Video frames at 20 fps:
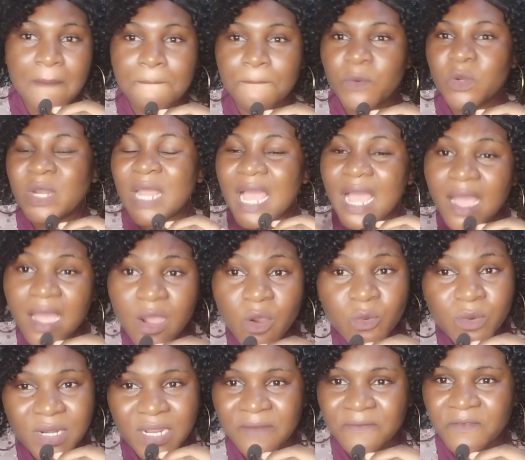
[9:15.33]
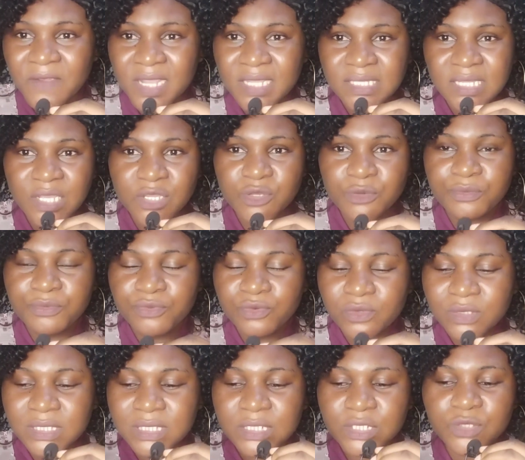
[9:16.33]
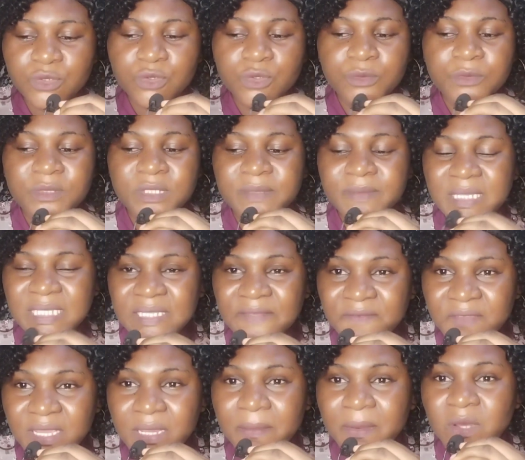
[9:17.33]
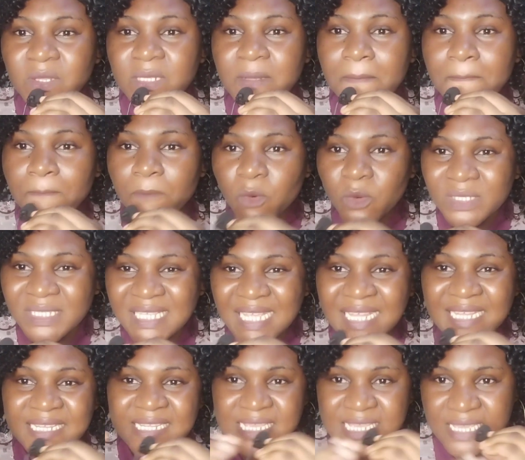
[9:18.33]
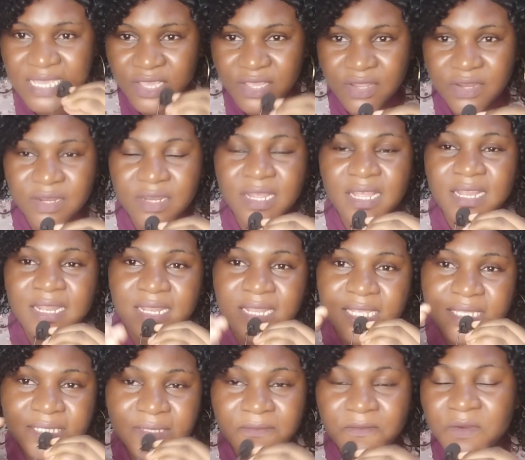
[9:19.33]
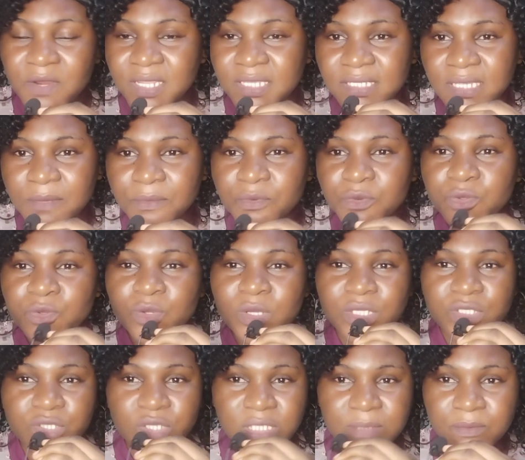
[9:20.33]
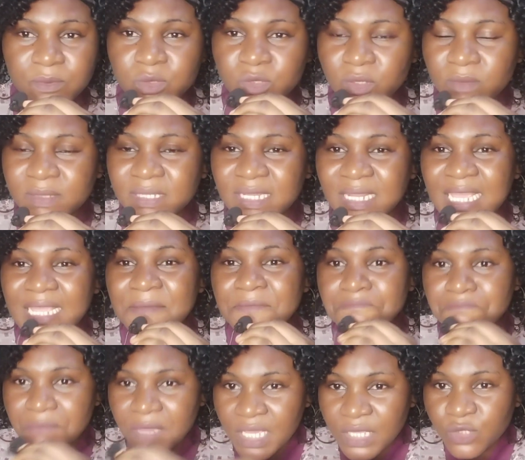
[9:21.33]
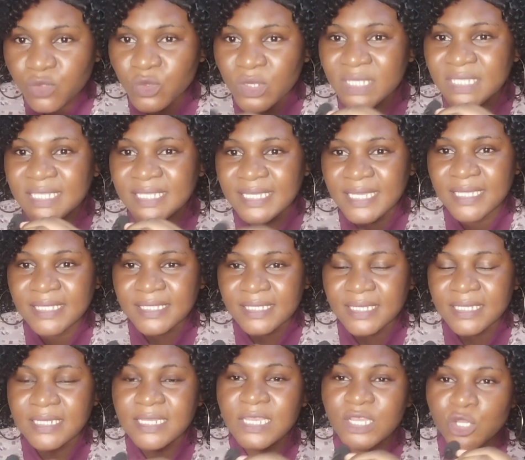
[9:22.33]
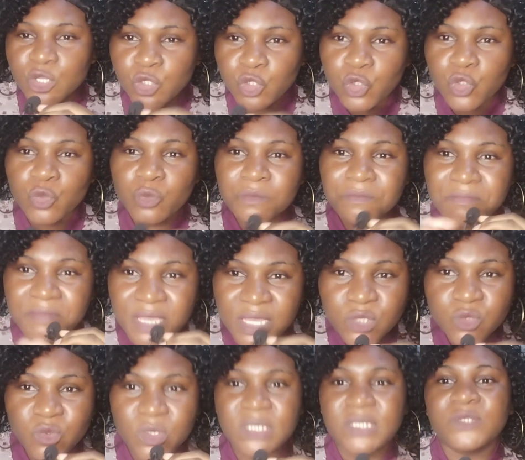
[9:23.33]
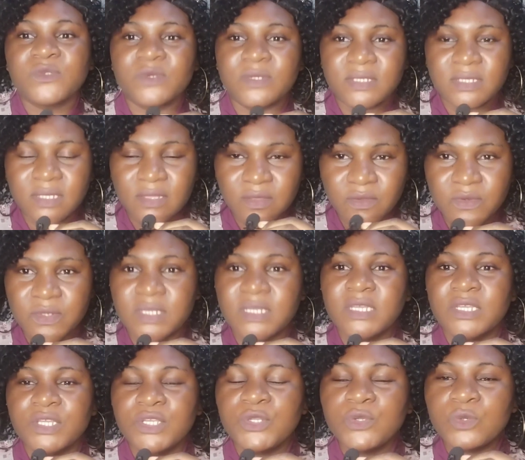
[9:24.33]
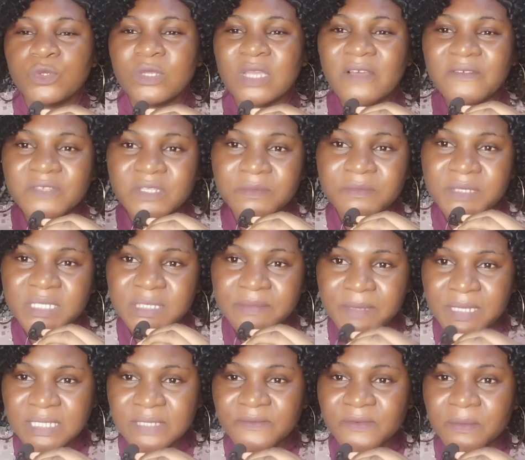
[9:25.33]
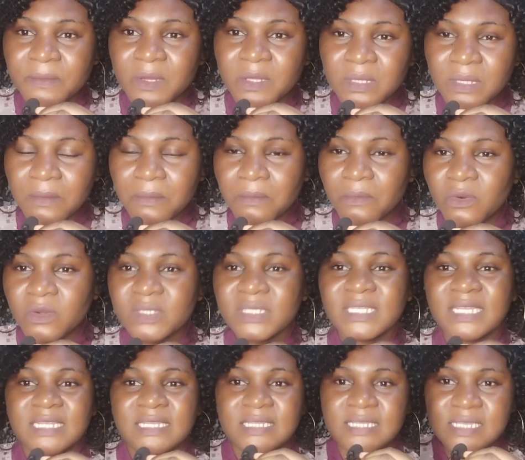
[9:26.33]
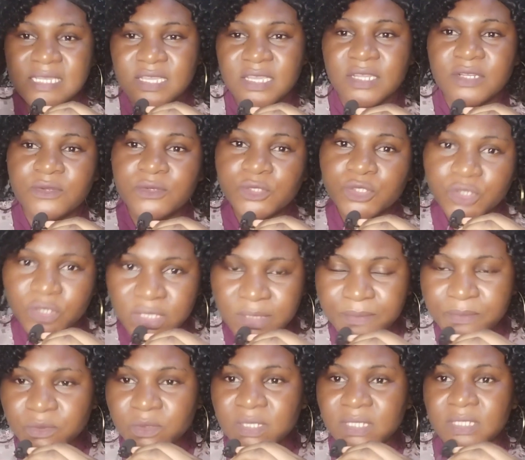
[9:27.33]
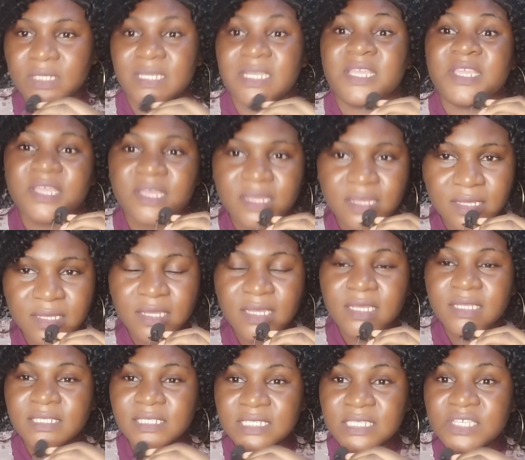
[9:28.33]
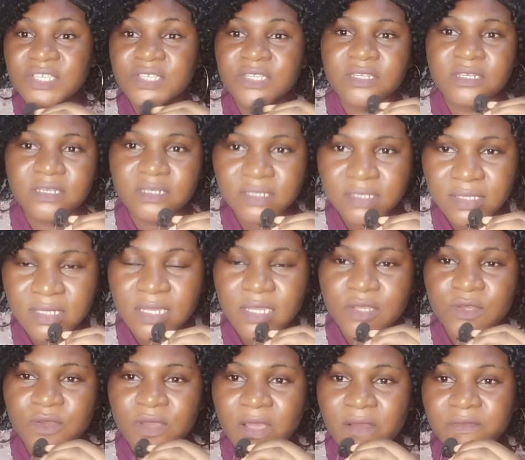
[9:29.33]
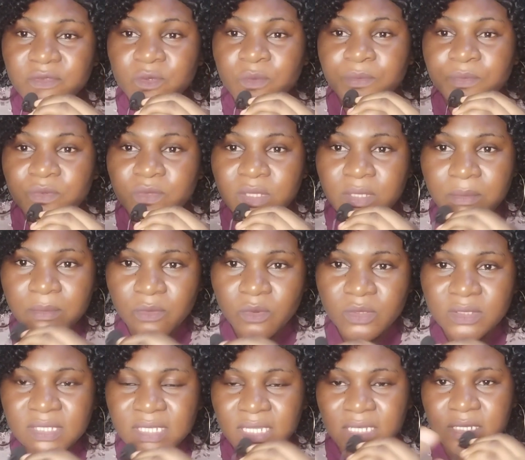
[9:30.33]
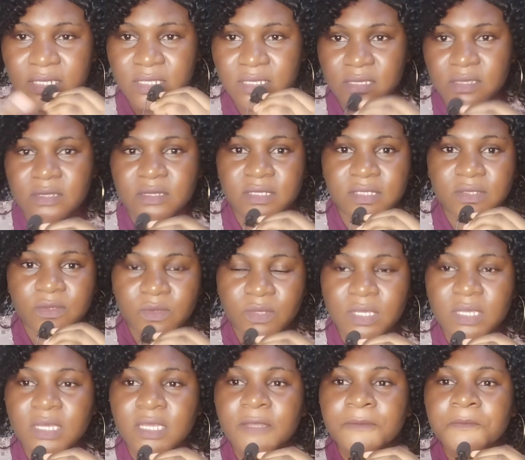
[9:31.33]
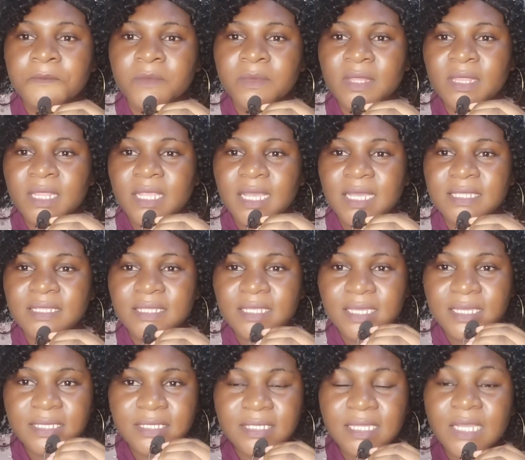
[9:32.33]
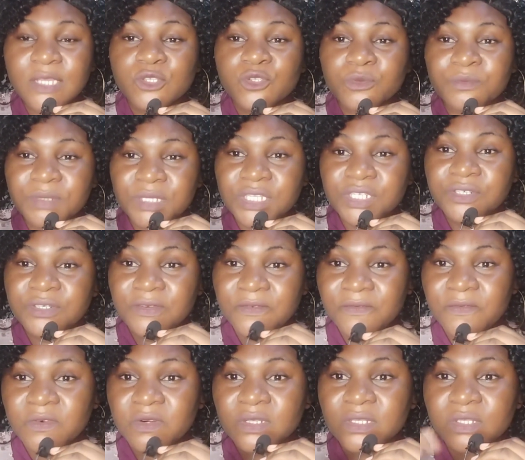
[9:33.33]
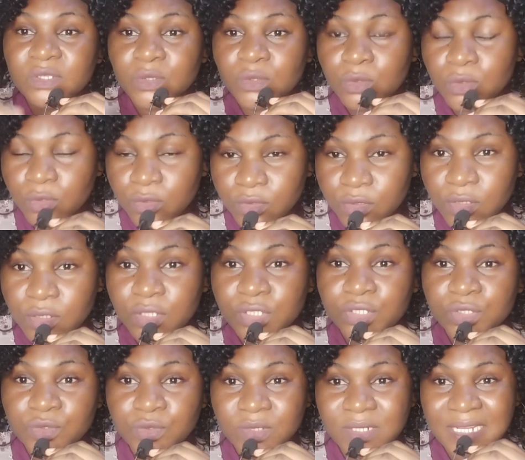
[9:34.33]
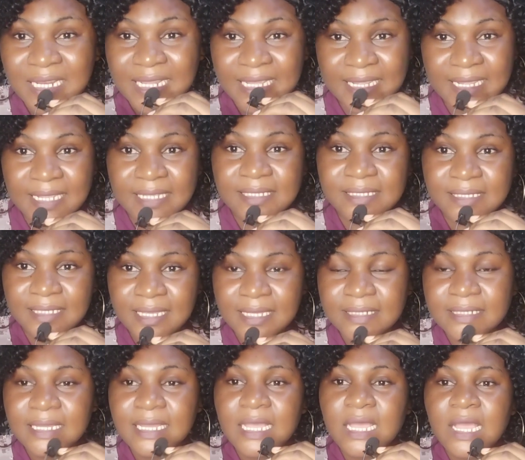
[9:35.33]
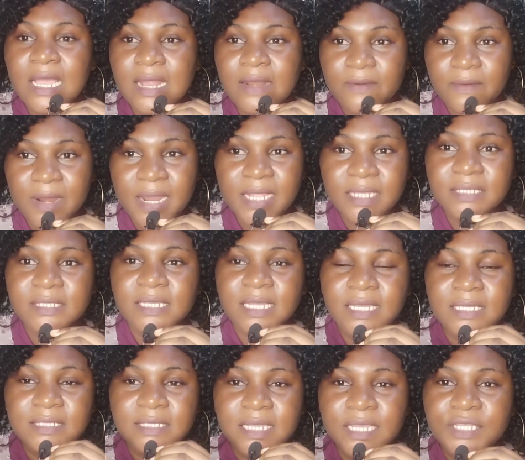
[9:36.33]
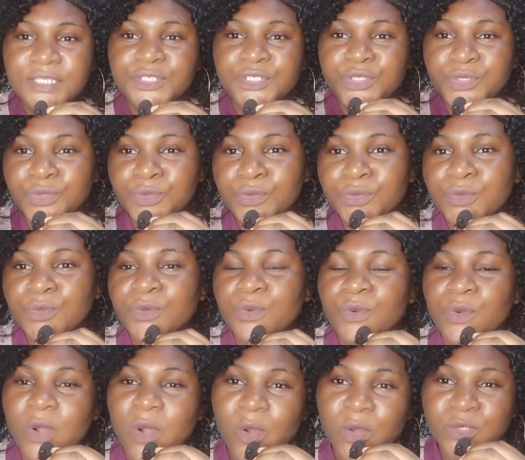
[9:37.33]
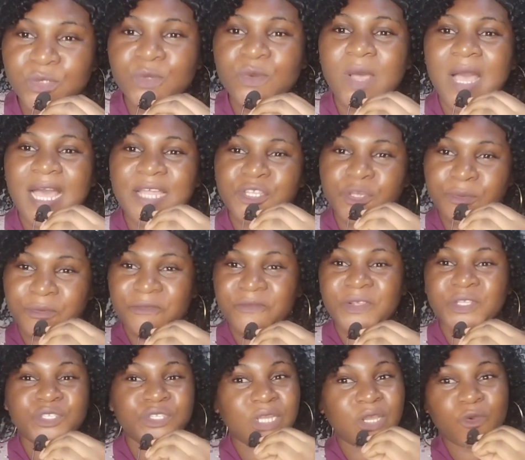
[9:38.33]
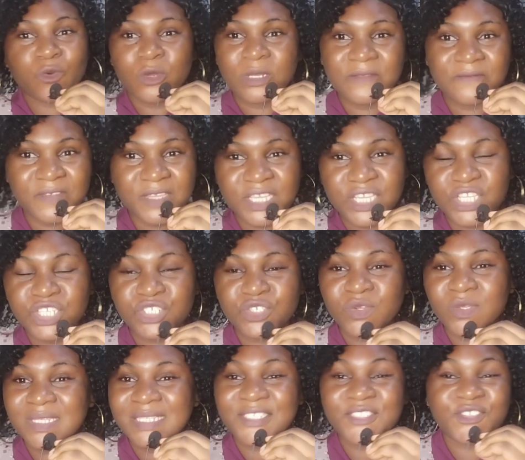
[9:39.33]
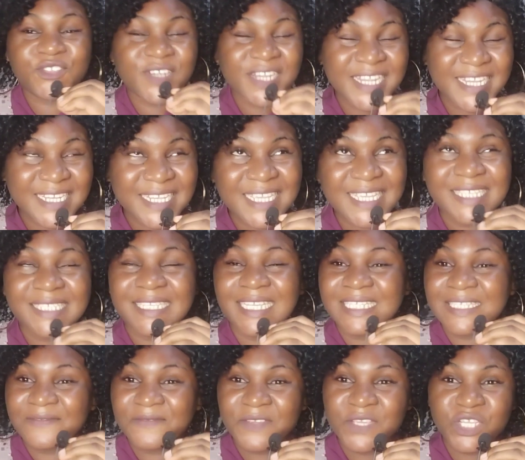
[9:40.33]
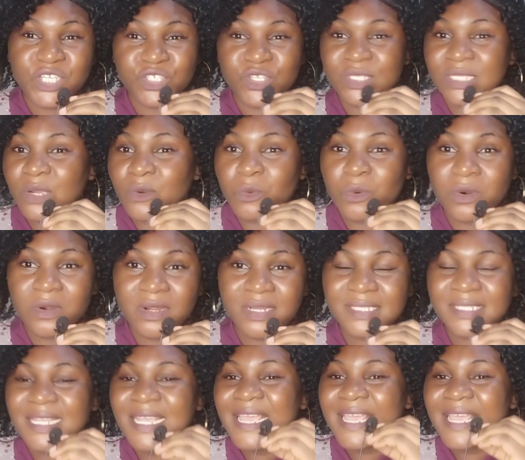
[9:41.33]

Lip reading: But I would advise that you put, you be specific about the month and the year. Let's say, for example, you can just put something like May 2018 to May 2023. You have to be specific about the month and the year. Don't just put here the years. You have to put the month and the years, okay? And then it has to be in a reverse chronological order, like I said, right? And then you also had your professional qualifications, training, certifications, awards.